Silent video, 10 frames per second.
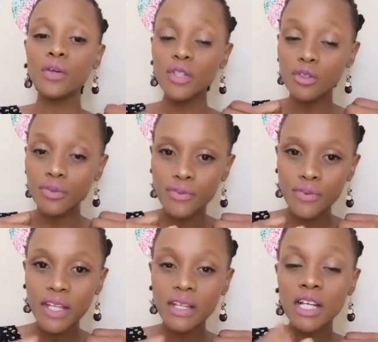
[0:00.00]
When you
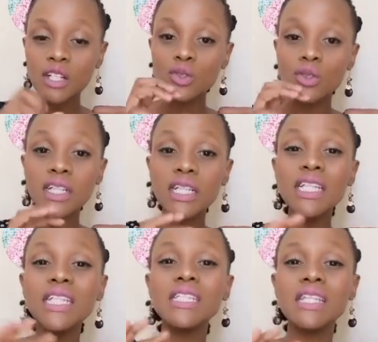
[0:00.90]
fail to
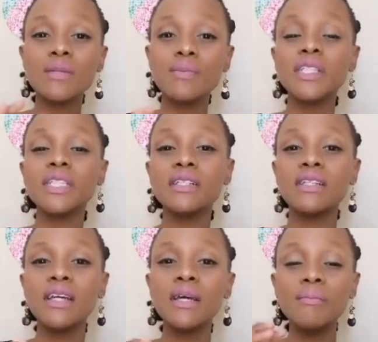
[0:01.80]
release that person,
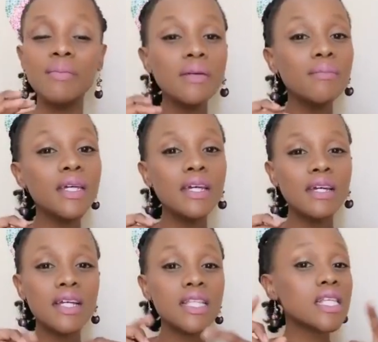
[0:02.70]
maybe
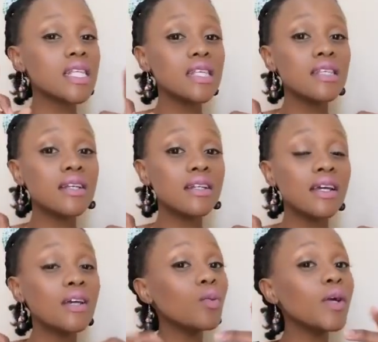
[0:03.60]
it's a season
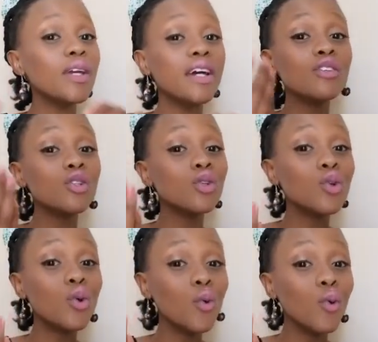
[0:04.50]
where you have to
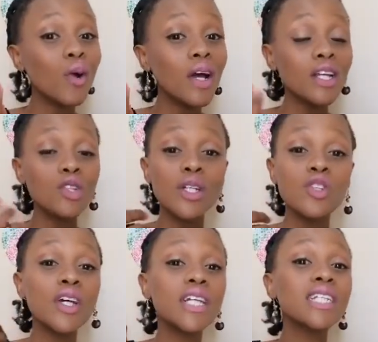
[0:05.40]
grow to
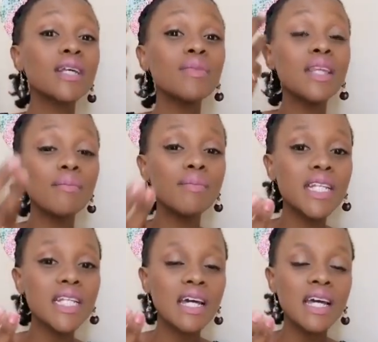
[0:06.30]
attract something
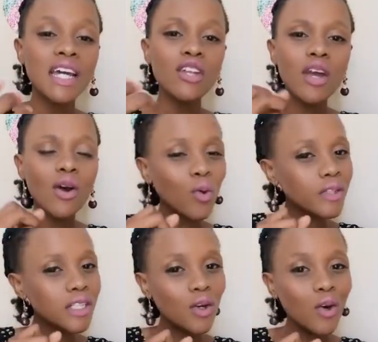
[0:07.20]
better. And you're
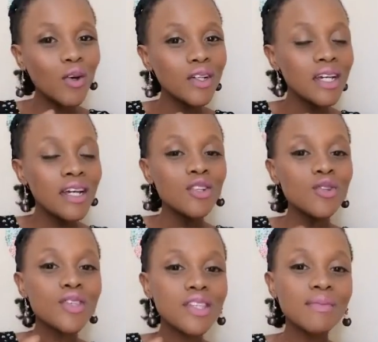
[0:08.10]
holding on
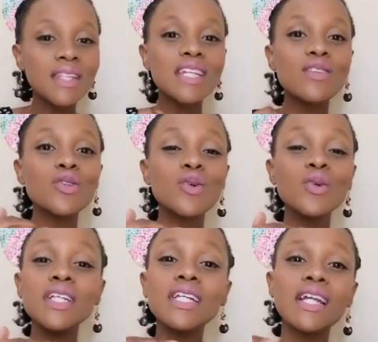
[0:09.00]
to something that was
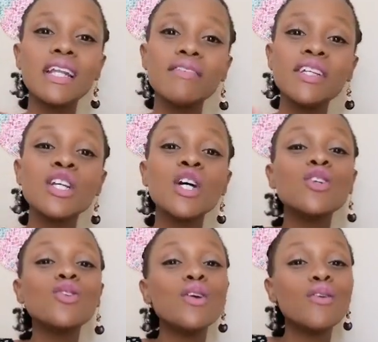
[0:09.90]
only relevant
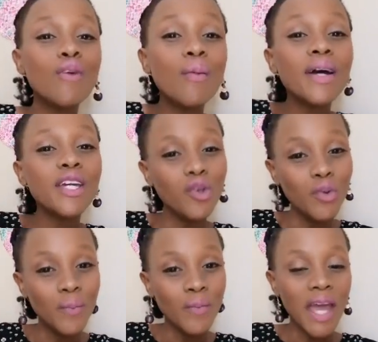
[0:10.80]
to the former
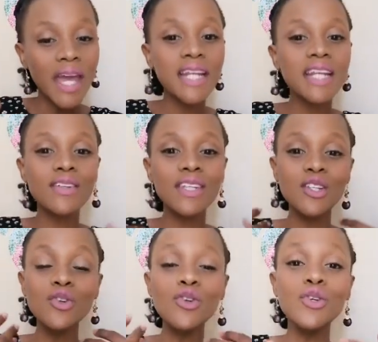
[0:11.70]
you. And now the
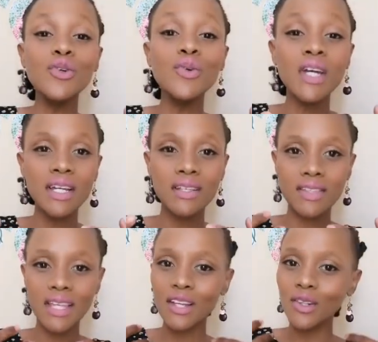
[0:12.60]
new you is
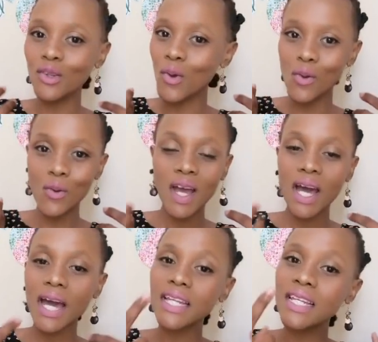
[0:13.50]
saying, no,
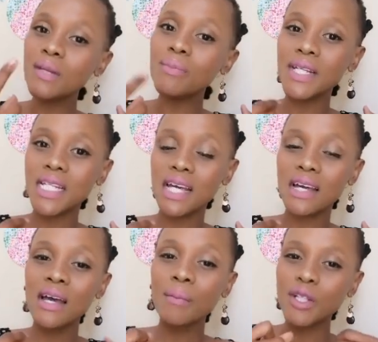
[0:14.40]
I need better.
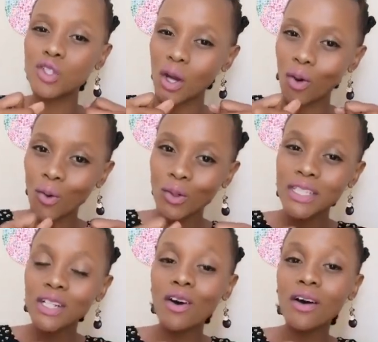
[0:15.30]
But you're
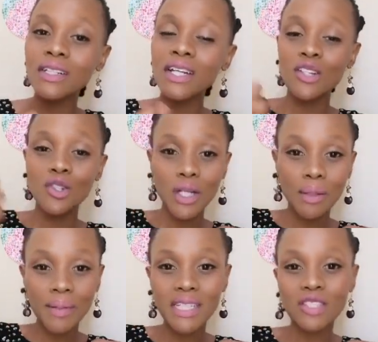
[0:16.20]
holding on to
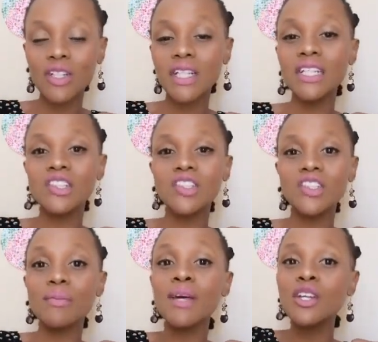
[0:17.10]
a past
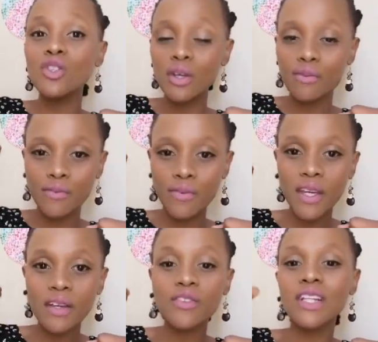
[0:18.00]
relationship, to a
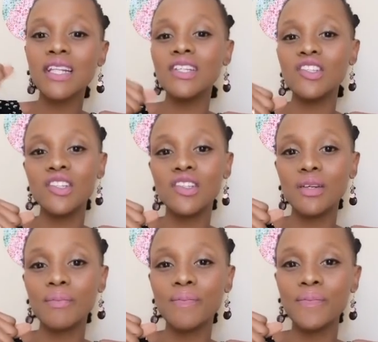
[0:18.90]
failed
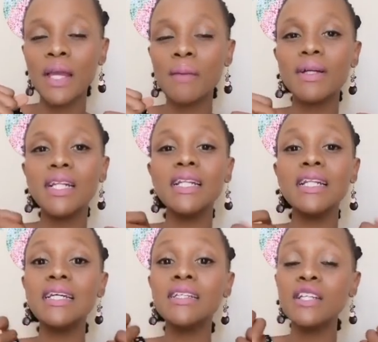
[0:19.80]
relationship. But
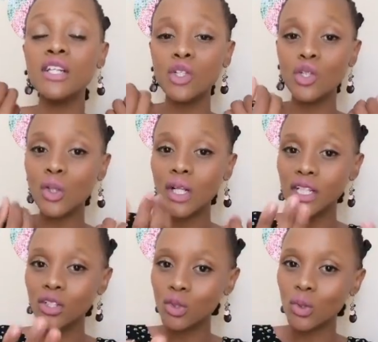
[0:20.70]
learn to
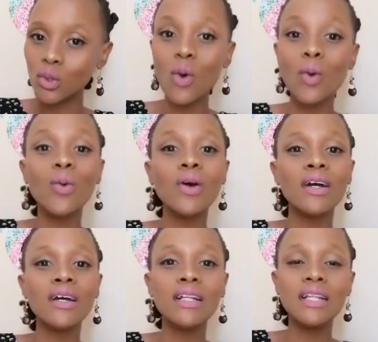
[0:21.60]
let go.
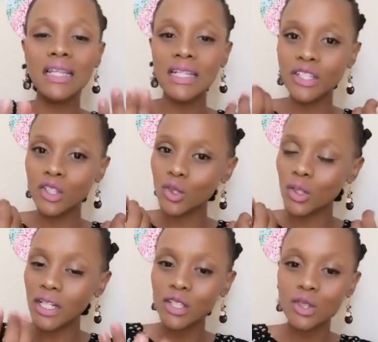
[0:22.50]
Learn
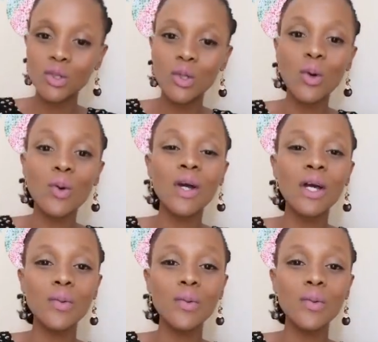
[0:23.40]
to let go.